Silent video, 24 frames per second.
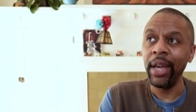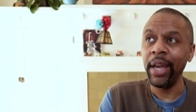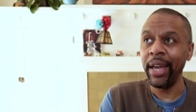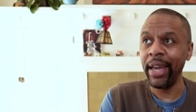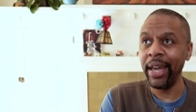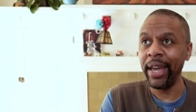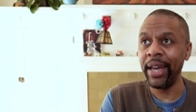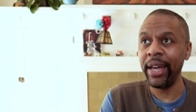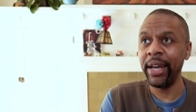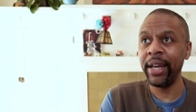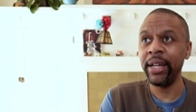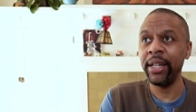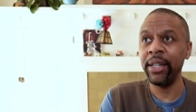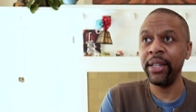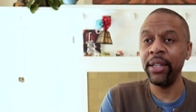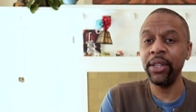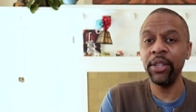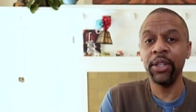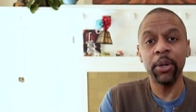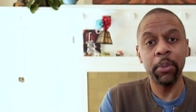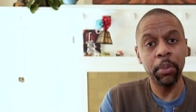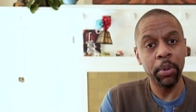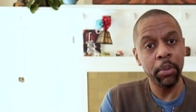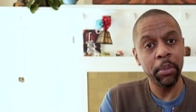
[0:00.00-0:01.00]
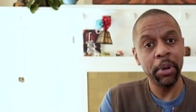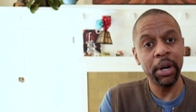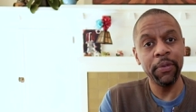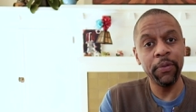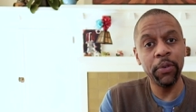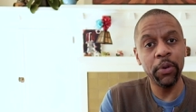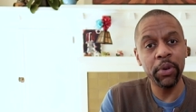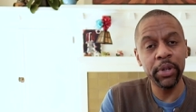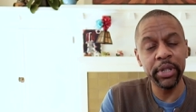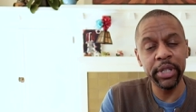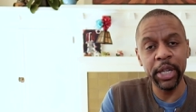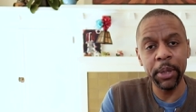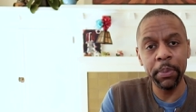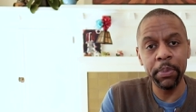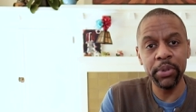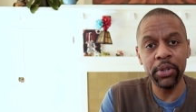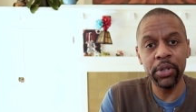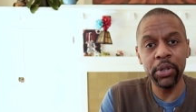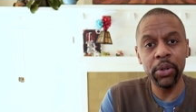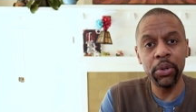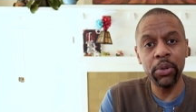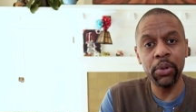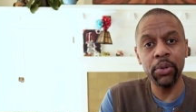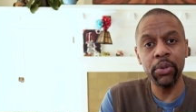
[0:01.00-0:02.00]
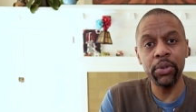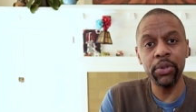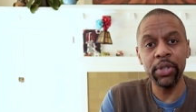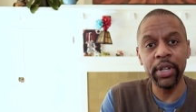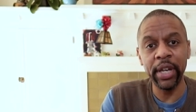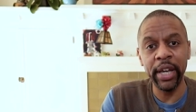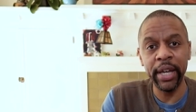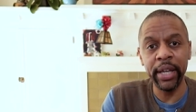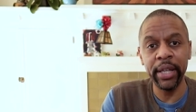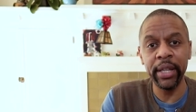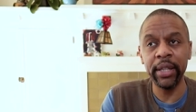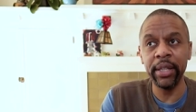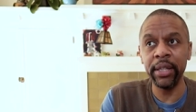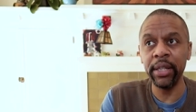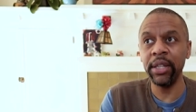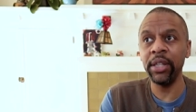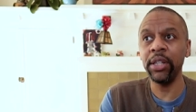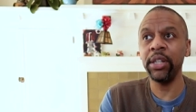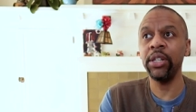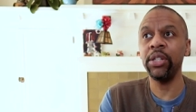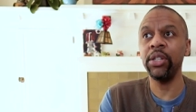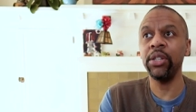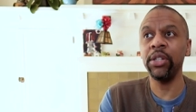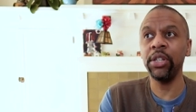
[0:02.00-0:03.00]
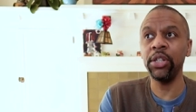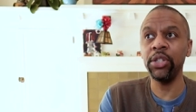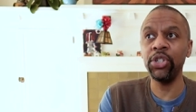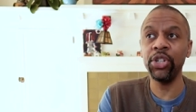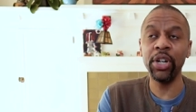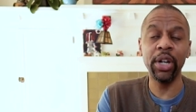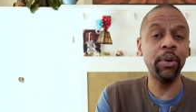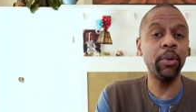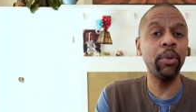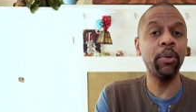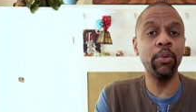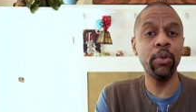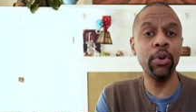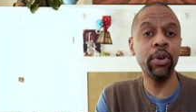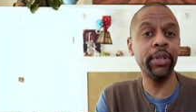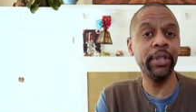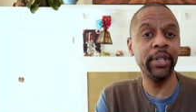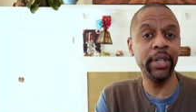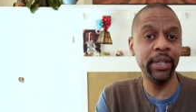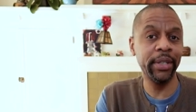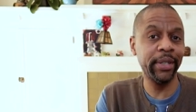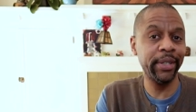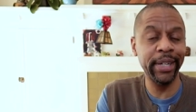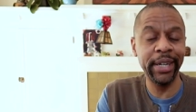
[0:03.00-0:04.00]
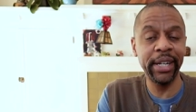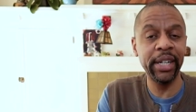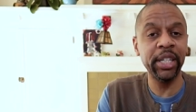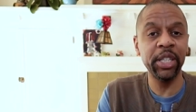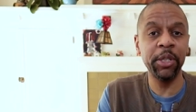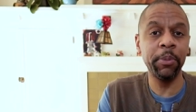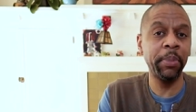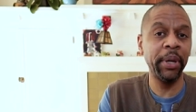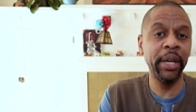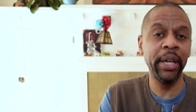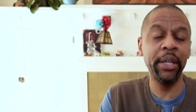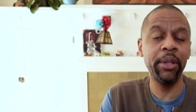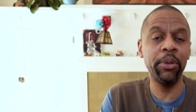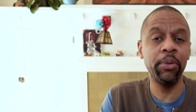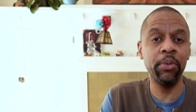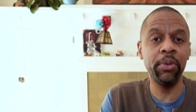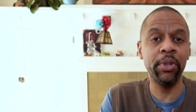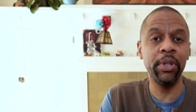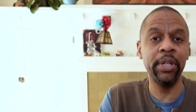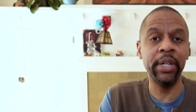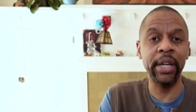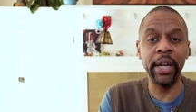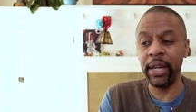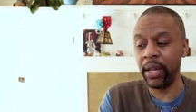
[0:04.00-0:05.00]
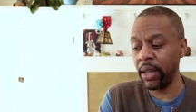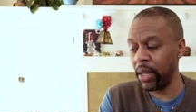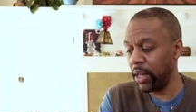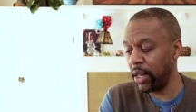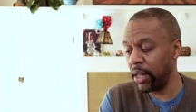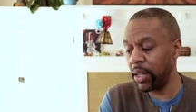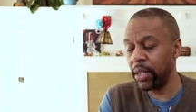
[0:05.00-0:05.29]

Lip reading: and the Pull My Focus episodes and the general work that get us paid through the day.